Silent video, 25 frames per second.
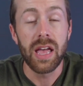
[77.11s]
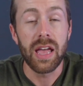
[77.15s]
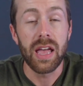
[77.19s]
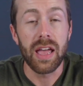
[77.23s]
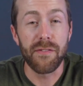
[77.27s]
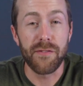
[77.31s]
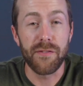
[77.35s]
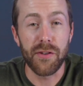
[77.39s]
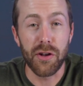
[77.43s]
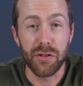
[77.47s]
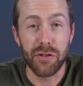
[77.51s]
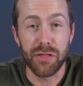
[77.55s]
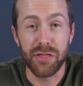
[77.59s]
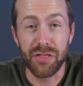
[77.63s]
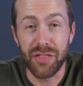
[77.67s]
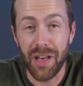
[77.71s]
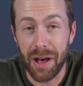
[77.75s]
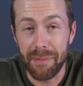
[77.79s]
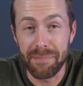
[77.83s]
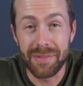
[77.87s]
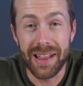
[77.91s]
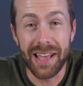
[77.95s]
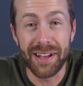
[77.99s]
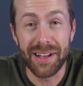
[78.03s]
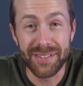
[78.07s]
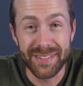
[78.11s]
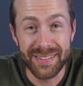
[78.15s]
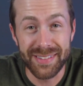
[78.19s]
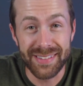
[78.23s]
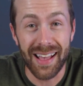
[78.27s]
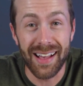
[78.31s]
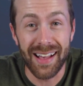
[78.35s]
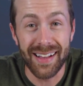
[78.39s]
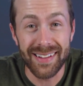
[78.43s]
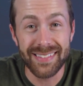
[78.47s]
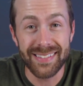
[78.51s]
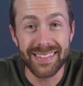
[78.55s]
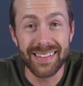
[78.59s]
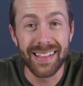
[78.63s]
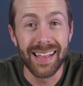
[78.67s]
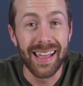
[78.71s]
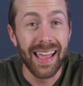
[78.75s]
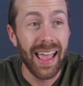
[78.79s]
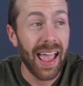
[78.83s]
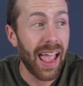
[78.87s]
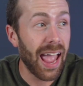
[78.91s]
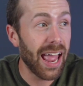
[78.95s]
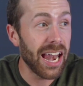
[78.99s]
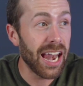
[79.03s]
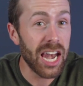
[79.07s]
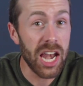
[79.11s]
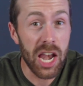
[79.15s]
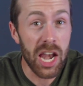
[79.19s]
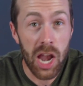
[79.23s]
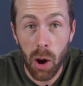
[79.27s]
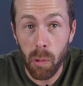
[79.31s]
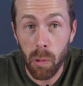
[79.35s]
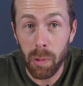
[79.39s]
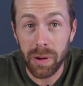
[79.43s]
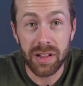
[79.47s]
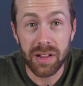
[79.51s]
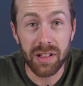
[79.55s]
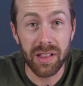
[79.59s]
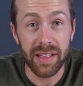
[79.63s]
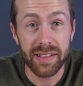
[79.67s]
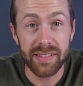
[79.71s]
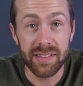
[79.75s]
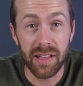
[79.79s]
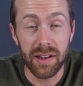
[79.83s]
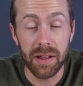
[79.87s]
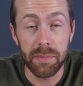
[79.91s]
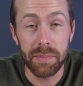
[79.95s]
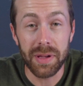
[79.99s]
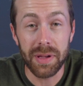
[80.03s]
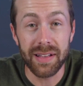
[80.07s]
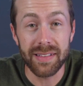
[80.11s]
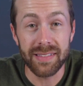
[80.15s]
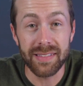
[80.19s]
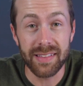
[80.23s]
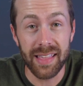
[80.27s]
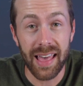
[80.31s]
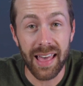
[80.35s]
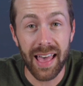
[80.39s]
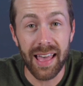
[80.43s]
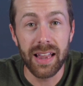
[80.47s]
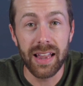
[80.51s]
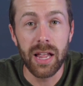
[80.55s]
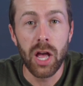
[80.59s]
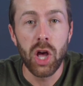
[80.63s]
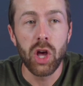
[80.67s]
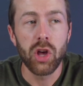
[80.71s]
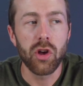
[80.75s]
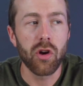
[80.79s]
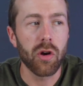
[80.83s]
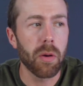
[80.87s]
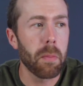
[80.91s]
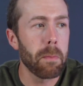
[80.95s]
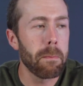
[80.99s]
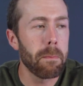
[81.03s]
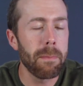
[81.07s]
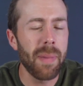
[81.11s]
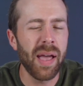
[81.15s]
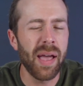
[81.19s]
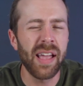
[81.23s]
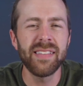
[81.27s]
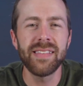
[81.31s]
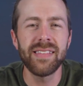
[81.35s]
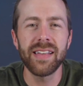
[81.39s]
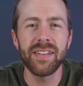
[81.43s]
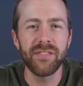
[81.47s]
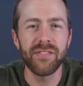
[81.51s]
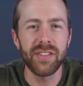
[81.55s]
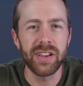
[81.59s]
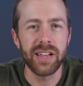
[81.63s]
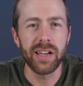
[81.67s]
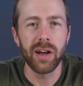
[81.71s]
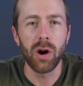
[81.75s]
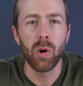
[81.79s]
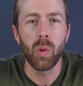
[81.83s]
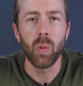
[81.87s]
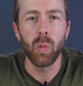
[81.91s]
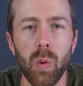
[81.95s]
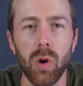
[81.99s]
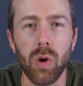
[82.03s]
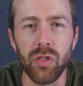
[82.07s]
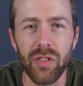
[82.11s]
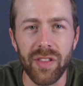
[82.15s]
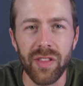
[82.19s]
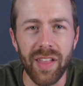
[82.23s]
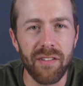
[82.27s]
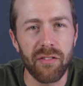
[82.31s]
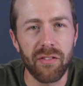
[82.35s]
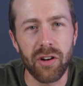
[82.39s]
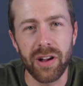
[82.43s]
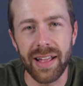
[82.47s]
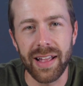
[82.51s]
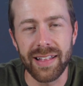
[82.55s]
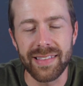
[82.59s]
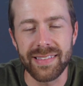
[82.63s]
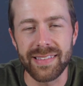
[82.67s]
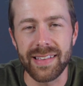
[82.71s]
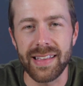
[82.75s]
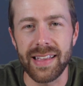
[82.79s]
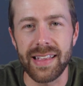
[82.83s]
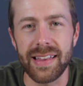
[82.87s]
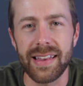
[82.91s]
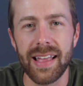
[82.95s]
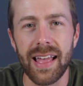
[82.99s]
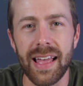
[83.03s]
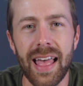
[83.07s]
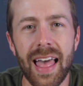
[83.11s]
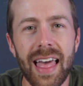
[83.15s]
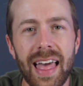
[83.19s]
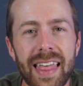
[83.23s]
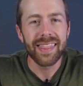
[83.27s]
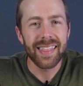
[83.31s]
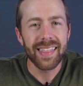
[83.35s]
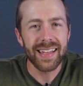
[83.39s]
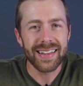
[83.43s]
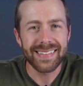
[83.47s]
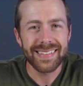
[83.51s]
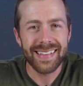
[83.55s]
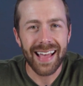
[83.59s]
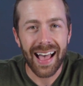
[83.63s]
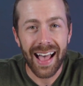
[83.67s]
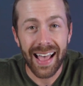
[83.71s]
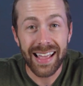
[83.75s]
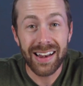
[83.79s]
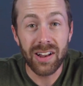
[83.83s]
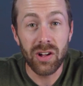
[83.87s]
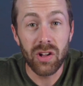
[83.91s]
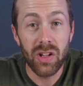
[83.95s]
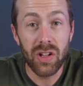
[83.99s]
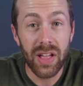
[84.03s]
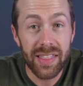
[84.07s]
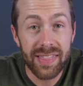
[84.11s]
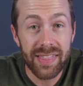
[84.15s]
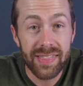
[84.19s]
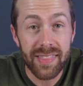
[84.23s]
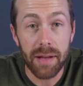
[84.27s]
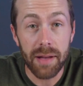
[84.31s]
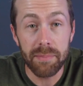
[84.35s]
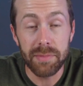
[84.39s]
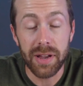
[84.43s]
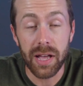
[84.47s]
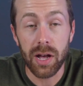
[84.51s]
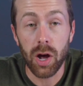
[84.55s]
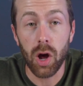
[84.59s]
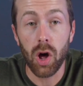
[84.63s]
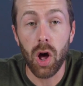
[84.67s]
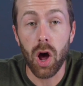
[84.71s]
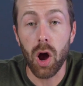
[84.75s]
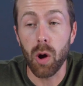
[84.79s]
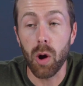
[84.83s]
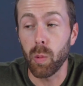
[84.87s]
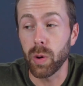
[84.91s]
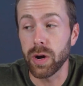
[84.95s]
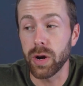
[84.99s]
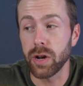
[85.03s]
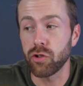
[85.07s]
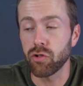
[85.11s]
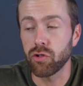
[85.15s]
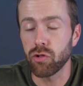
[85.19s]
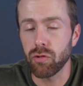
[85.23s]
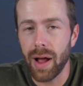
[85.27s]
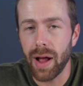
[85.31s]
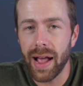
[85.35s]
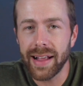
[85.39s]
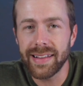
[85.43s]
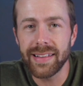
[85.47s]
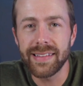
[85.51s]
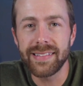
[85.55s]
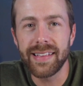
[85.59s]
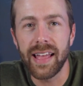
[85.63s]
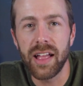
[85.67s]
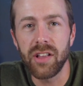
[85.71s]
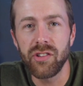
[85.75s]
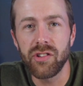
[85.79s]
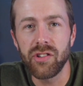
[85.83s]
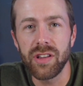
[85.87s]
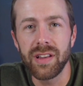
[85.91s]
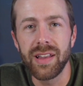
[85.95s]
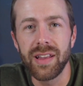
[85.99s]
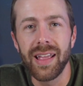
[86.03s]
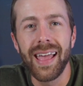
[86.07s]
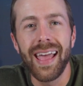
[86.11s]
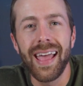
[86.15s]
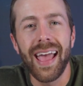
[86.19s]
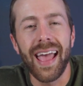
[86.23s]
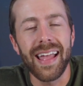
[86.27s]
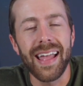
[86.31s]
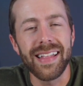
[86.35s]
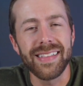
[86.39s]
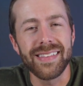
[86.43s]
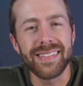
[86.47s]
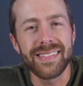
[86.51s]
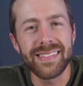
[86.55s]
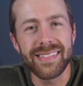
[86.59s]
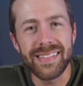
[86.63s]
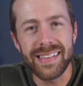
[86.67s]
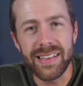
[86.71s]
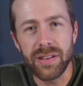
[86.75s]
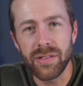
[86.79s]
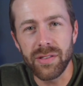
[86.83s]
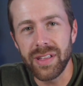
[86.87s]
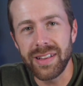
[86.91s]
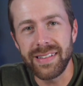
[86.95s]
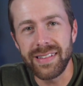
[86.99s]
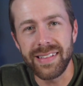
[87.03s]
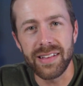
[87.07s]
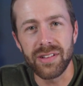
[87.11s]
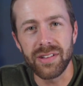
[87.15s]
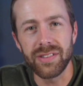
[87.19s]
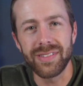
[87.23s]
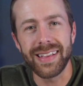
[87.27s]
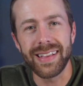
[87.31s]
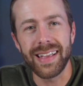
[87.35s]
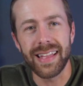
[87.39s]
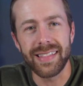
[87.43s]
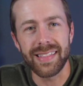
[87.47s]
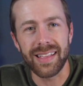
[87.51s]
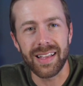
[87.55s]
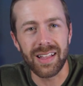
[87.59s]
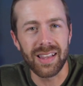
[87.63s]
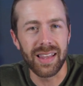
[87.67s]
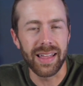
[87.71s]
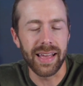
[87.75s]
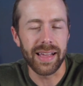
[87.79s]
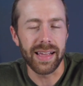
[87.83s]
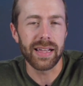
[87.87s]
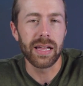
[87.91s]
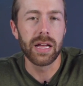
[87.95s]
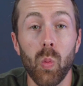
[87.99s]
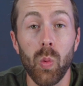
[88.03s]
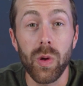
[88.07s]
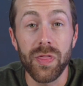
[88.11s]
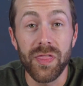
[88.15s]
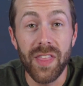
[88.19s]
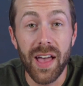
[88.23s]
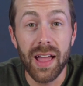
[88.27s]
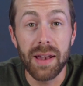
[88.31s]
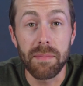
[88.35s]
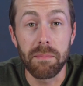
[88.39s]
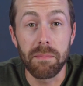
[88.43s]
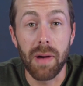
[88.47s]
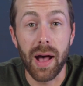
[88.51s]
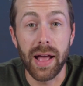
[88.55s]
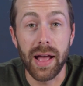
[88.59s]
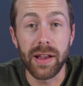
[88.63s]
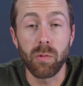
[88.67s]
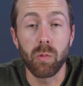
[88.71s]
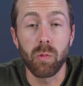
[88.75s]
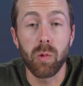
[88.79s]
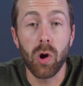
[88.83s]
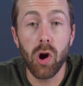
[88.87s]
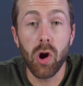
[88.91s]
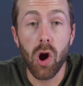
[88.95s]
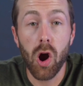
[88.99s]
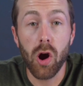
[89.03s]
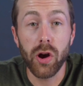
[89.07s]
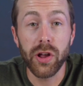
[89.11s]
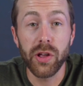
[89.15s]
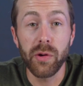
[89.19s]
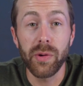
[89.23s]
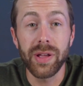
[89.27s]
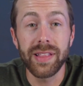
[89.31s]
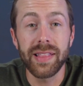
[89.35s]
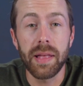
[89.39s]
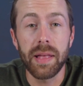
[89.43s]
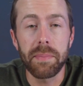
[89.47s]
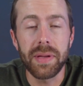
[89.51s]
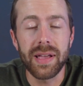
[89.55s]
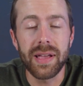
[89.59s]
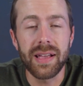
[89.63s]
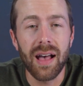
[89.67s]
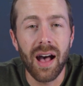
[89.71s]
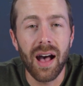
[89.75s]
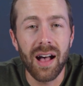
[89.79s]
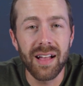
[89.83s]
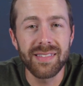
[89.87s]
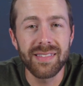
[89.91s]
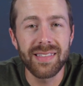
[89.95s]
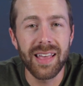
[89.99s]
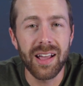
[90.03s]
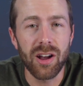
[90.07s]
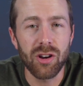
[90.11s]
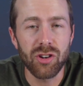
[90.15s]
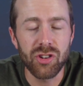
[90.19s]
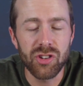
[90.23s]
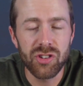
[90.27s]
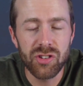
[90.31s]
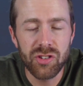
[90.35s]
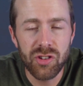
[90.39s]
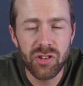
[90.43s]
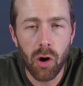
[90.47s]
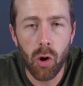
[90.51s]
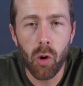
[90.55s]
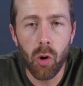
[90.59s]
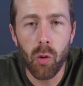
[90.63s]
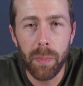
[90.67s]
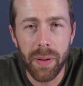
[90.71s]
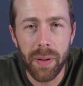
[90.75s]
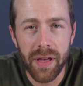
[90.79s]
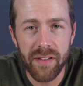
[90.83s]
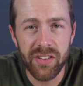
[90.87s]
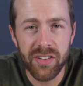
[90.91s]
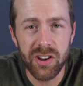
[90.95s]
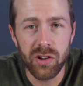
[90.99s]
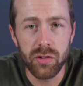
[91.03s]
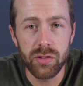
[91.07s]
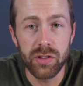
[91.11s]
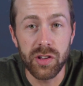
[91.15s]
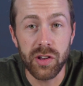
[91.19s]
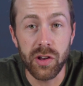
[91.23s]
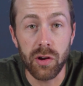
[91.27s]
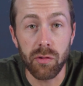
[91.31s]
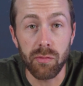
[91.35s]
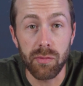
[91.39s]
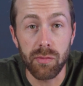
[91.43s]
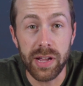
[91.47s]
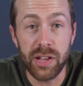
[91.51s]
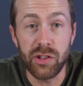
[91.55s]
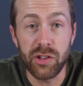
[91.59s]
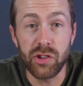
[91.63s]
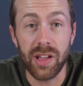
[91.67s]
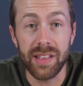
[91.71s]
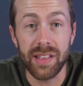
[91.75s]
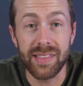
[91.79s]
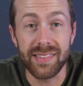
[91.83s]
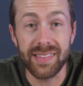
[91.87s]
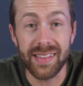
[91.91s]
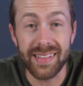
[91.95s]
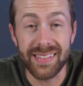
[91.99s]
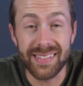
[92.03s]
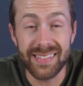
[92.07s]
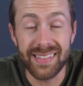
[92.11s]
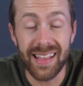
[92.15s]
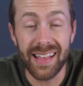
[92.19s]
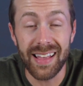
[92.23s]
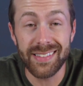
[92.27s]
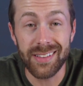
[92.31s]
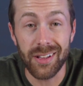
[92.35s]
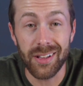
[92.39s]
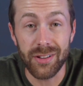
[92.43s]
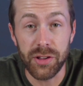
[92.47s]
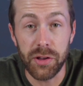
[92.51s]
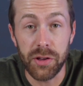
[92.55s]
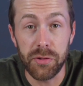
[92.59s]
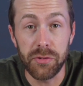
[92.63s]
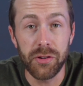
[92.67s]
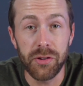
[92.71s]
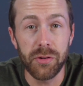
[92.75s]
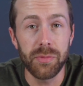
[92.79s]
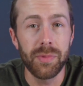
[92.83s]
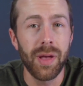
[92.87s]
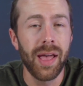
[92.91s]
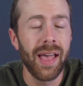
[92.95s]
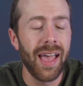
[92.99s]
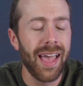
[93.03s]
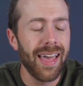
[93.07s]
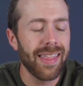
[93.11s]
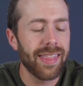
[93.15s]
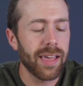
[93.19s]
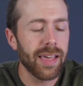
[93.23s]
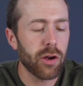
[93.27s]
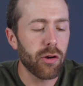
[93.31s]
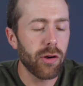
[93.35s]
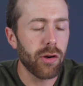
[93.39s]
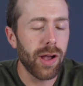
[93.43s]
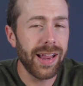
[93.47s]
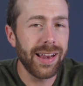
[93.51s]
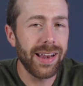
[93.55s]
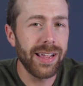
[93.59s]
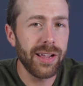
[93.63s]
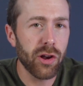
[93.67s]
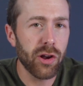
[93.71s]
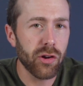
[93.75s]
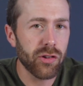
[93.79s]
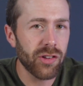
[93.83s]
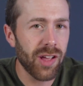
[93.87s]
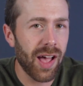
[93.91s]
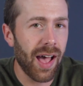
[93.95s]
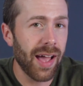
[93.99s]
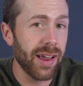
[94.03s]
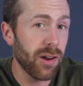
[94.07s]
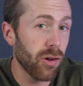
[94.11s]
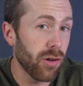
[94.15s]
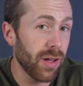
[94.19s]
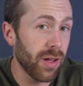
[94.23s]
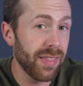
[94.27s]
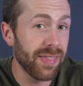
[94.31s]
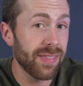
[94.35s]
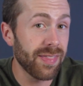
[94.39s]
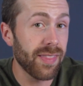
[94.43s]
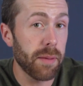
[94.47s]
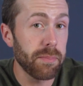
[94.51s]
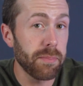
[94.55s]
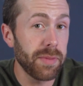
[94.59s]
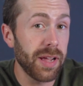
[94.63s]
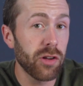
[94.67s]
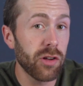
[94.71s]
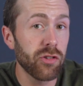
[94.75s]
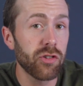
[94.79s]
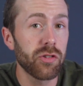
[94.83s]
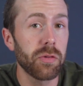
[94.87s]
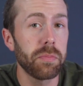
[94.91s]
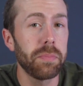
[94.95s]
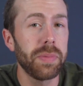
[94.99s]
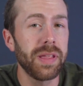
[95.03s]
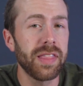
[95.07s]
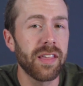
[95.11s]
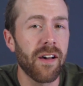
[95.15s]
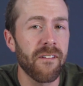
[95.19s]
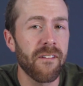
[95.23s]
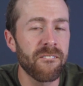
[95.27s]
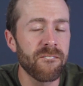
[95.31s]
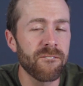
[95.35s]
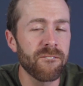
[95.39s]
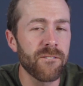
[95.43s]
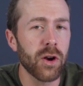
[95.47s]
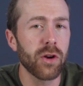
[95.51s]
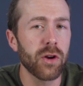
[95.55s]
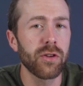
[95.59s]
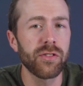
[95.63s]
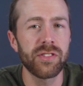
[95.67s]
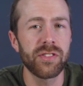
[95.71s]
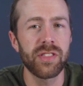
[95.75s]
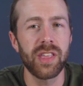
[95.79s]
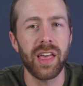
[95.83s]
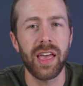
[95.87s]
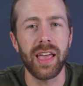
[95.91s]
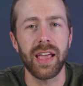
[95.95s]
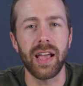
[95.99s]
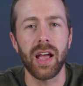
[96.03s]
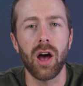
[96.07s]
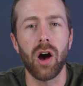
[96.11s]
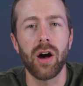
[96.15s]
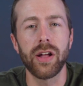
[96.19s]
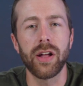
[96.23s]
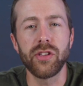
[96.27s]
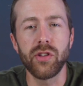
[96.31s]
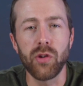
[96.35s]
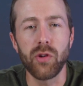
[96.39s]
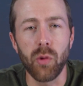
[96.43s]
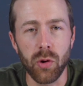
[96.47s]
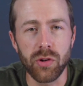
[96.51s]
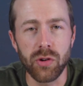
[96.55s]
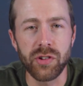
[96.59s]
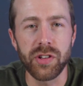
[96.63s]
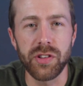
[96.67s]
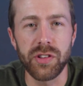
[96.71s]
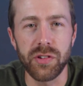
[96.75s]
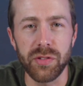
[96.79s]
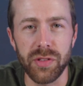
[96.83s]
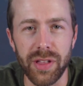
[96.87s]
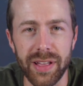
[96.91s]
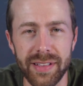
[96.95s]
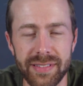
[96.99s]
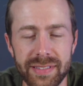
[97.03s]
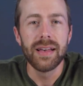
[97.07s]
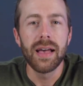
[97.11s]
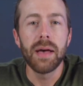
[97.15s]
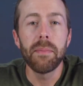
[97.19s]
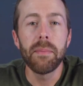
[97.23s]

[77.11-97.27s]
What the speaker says: If your thumbnail sucks and no one clicks on it because of that, your amazing video will never get seen. The title and thumbnail are what attract attention and seal the deal to get the click. With that in mind, we're arguing that because they are so pivotal to your reach and success on YouTube, that creating your title and thumbnail should be the first thing on your to-do list.